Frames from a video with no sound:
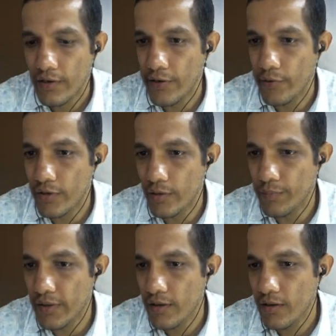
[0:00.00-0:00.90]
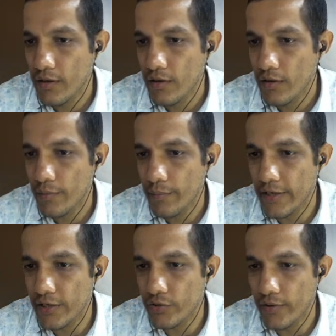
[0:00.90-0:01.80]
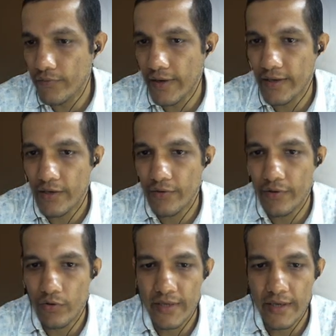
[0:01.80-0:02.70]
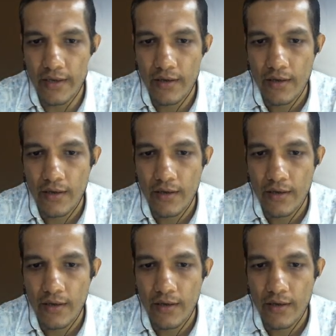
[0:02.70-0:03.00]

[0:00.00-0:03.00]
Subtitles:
Newton per meter square. Finally it will be there.